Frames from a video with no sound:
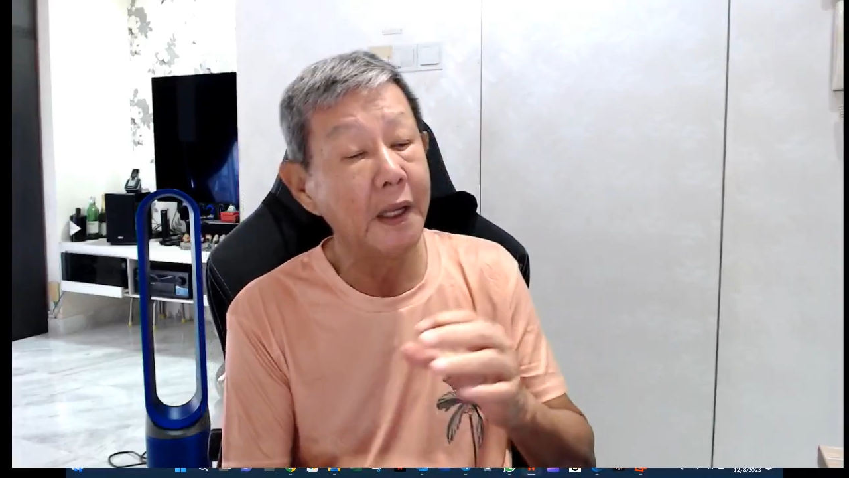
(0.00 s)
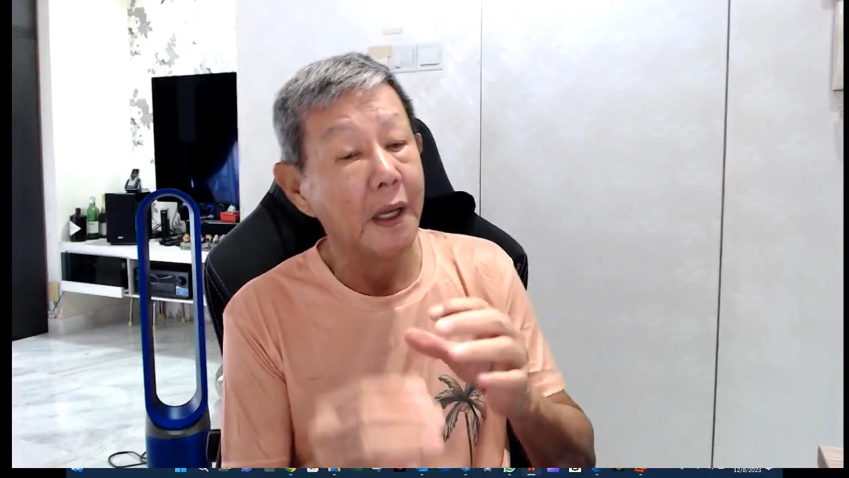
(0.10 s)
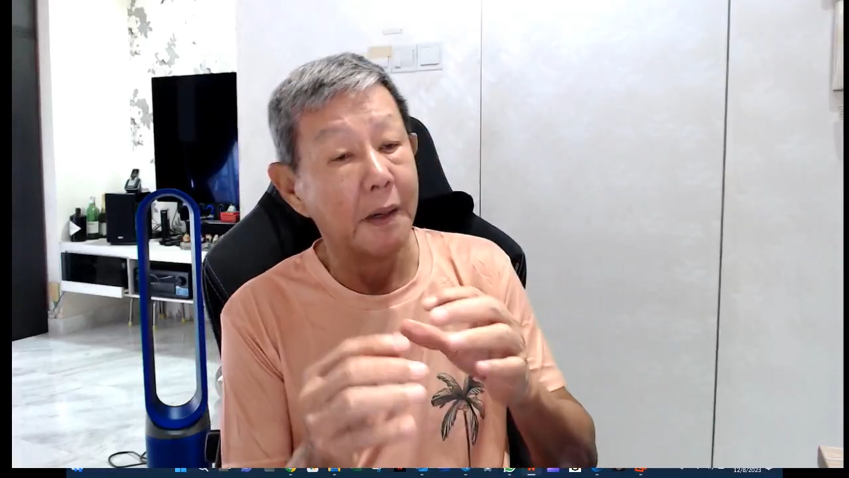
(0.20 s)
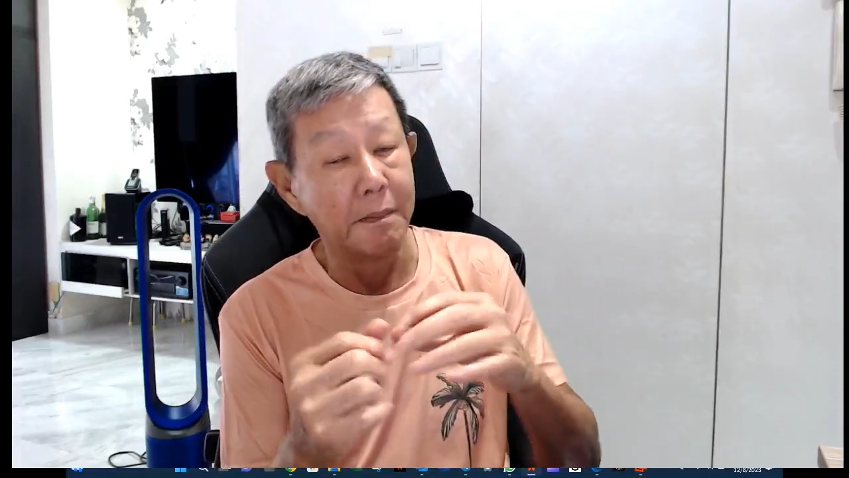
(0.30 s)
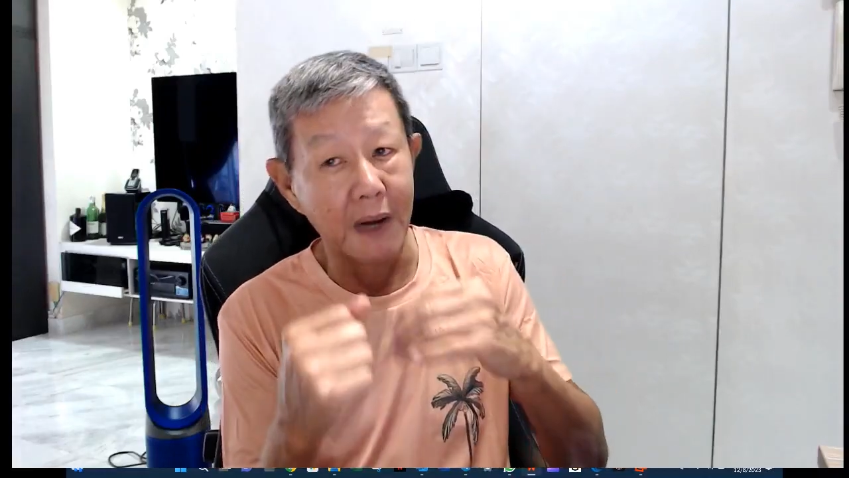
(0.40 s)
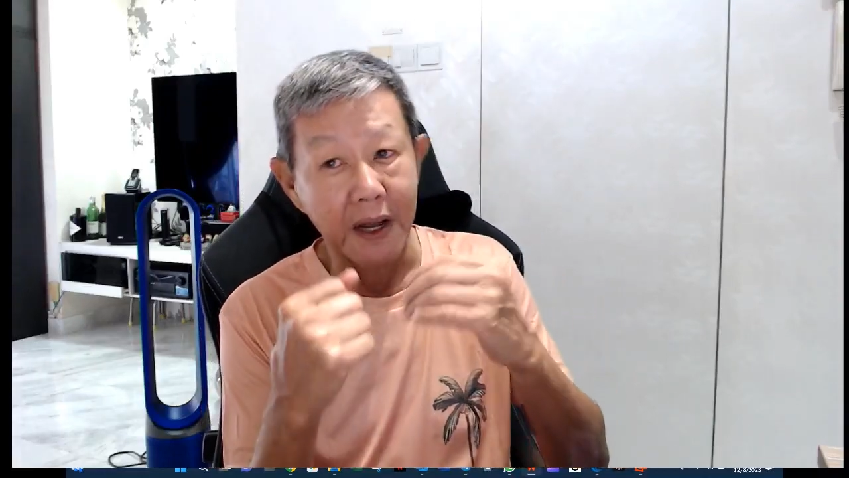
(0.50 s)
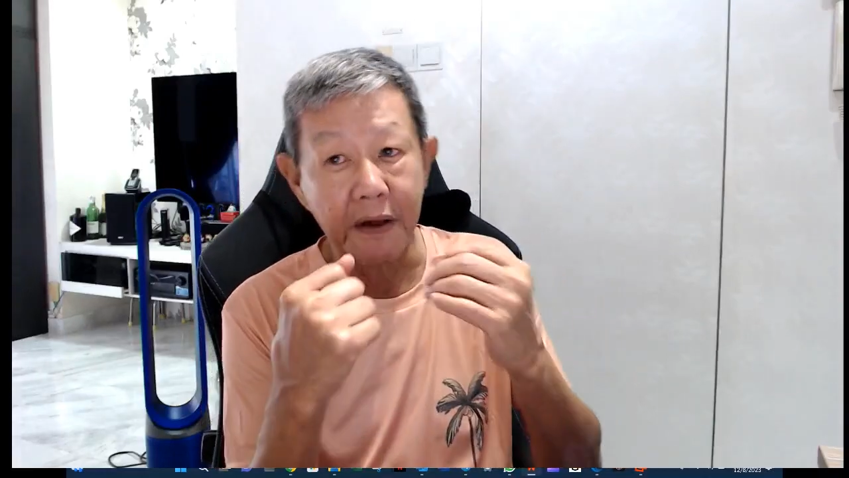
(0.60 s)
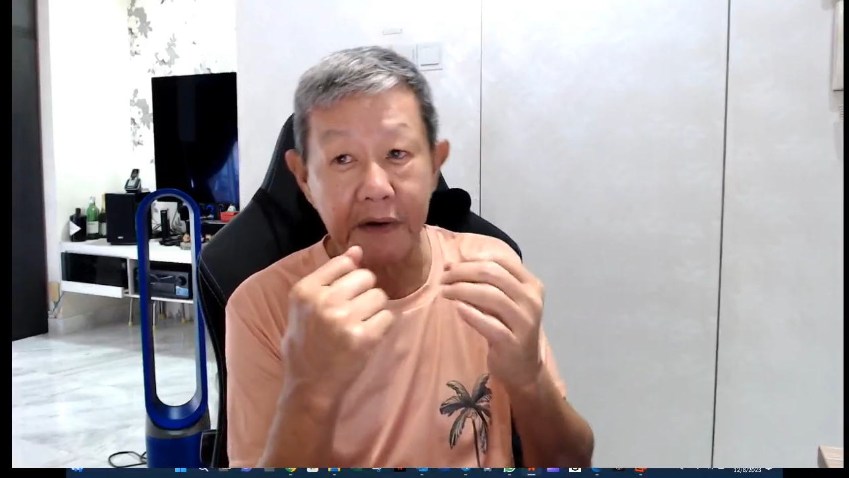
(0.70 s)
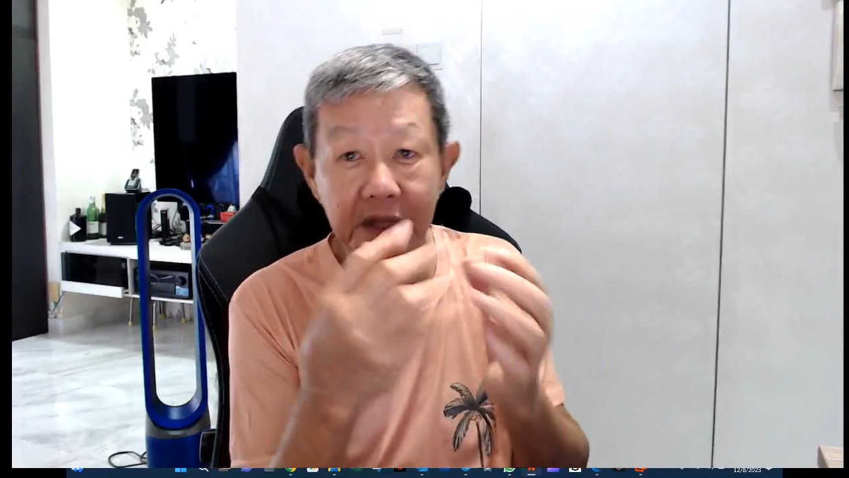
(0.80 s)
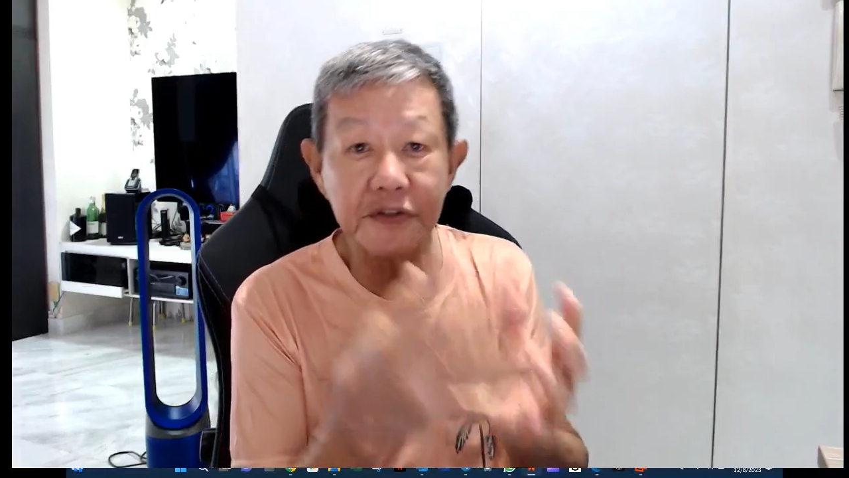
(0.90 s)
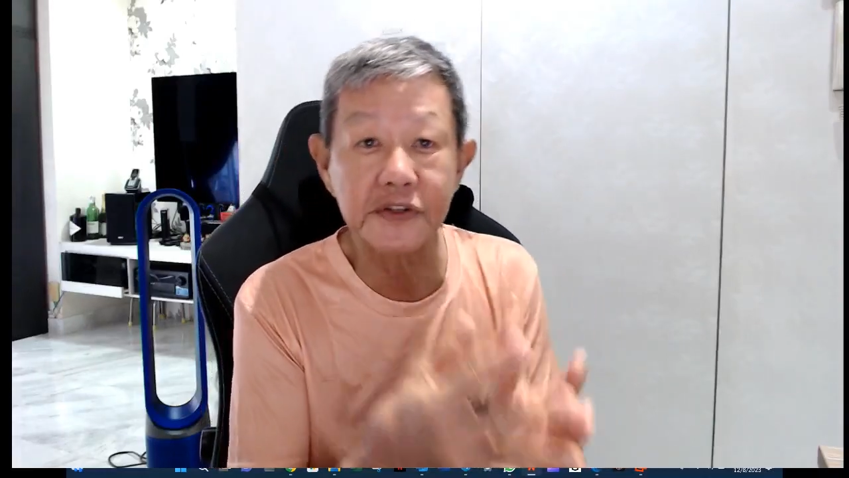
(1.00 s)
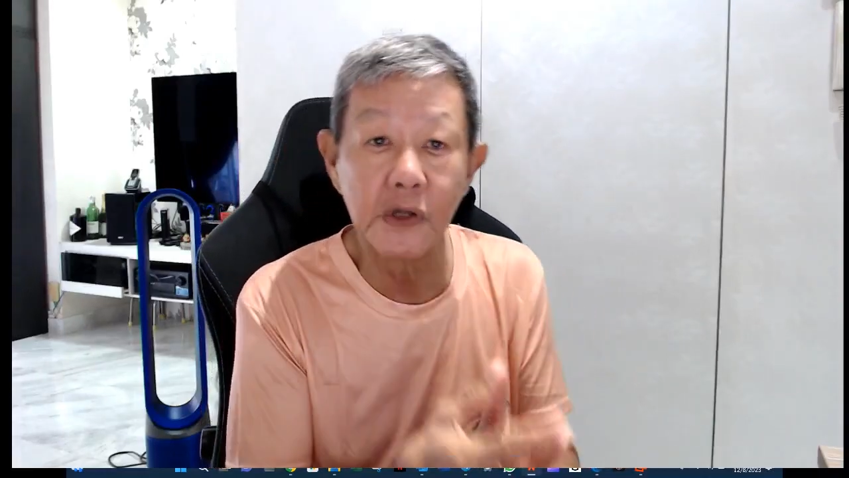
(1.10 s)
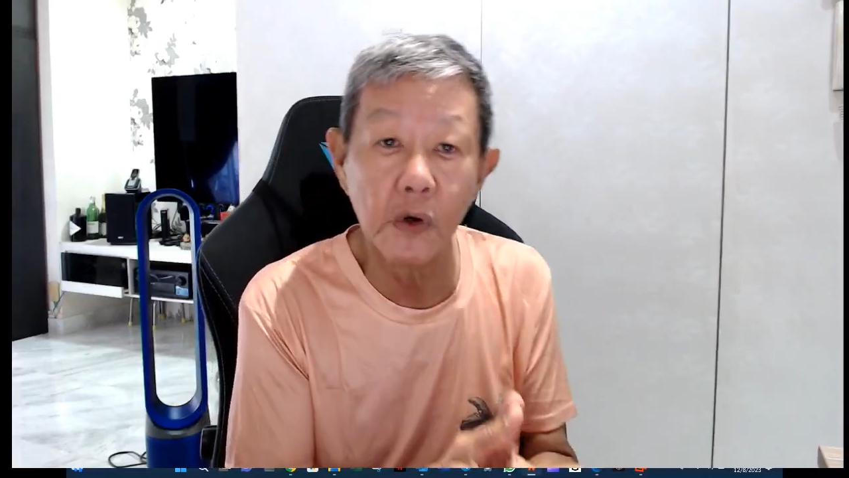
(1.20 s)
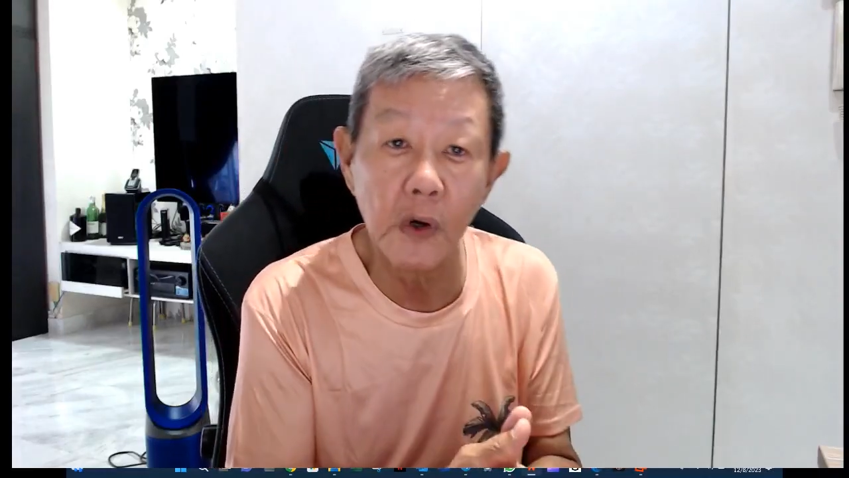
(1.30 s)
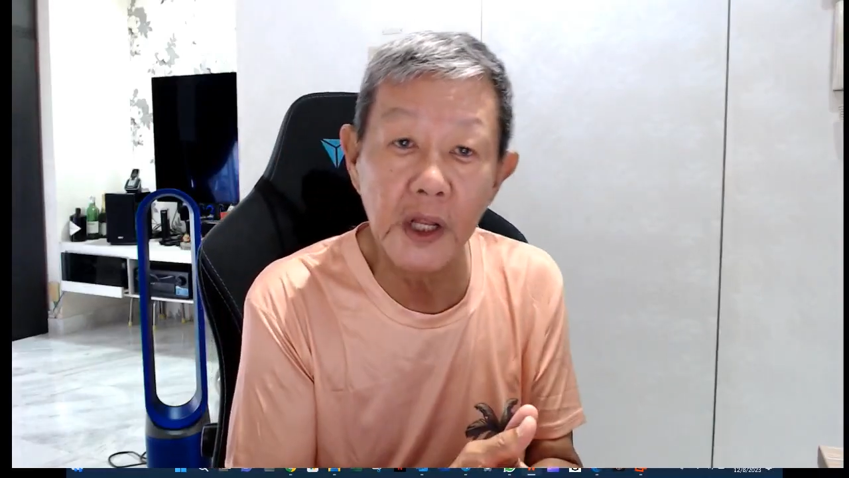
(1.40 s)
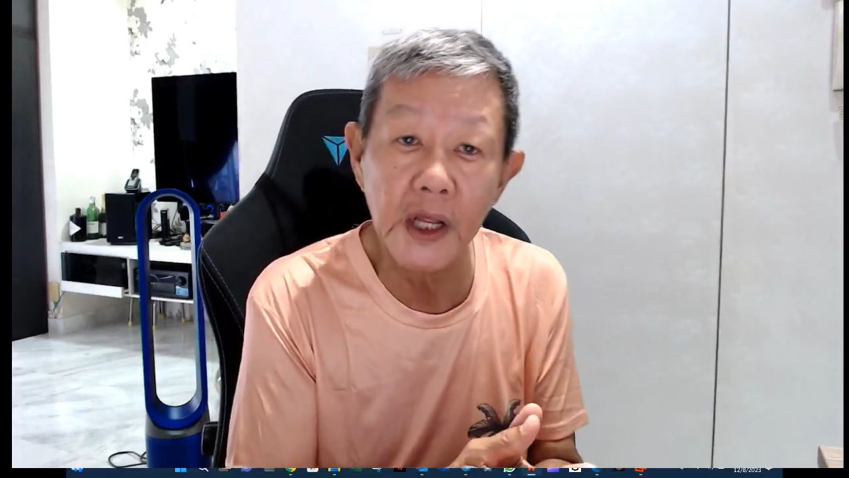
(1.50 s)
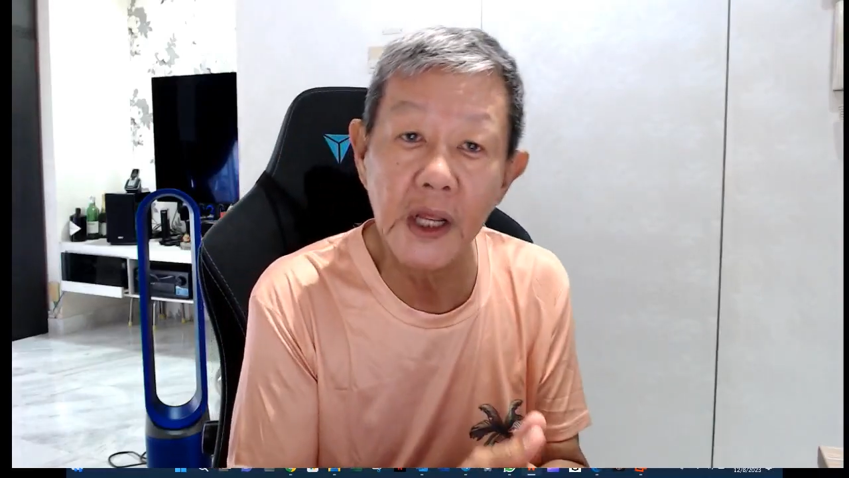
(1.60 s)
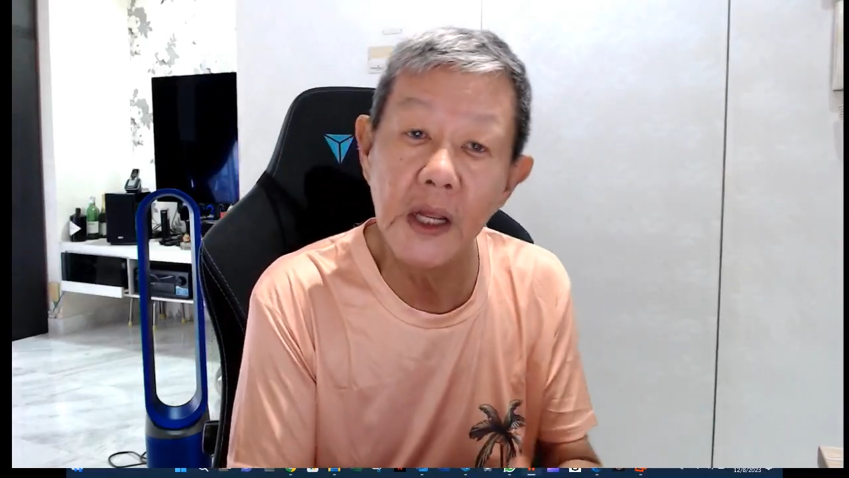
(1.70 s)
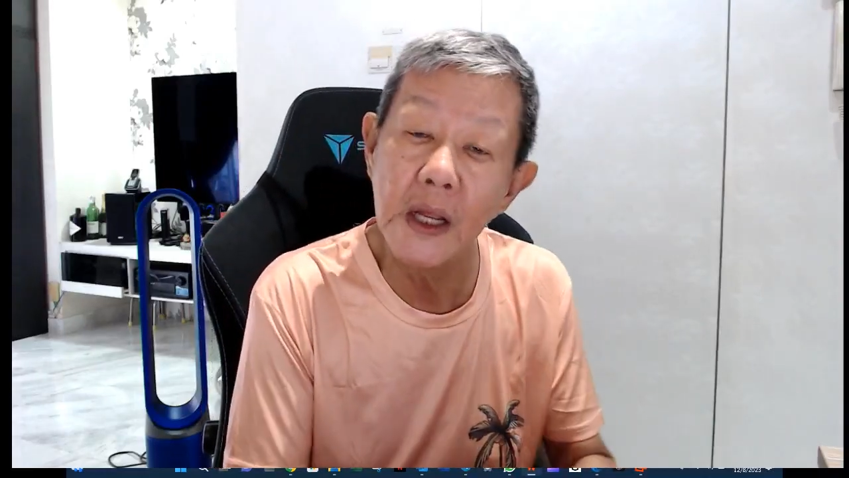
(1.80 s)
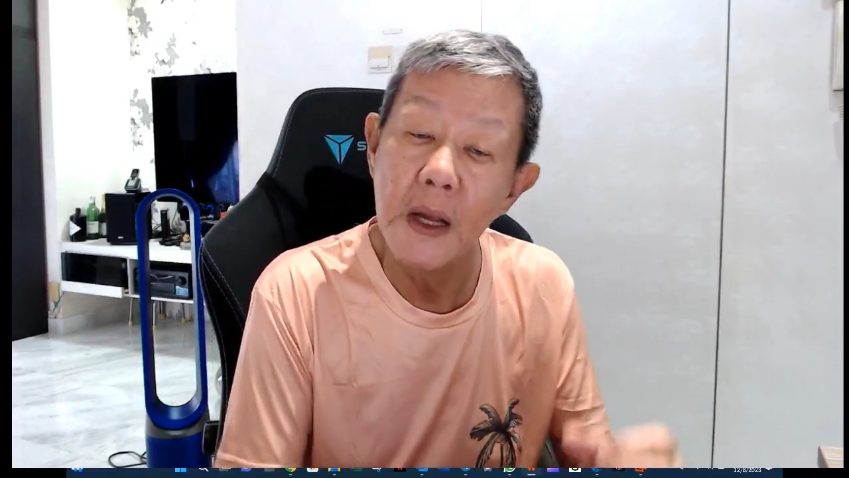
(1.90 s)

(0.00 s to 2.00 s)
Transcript: migrate slowly,